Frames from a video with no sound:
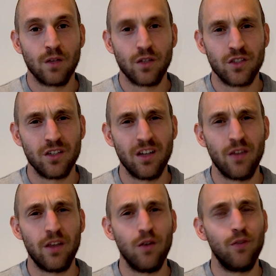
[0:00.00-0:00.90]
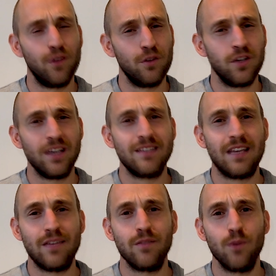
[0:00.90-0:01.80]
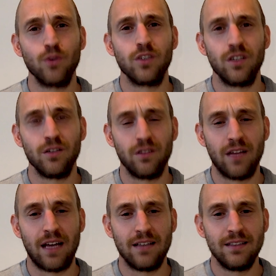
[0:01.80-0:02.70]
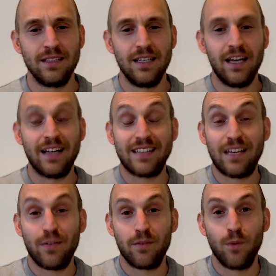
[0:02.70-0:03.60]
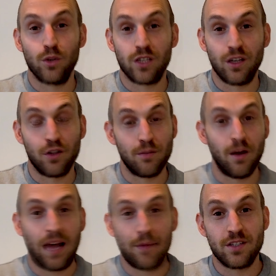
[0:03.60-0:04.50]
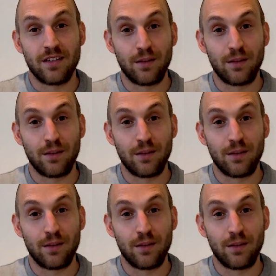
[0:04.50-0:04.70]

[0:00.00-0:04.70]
Christian, know that your future is even more secure than that. And it's even more secure than my Amazon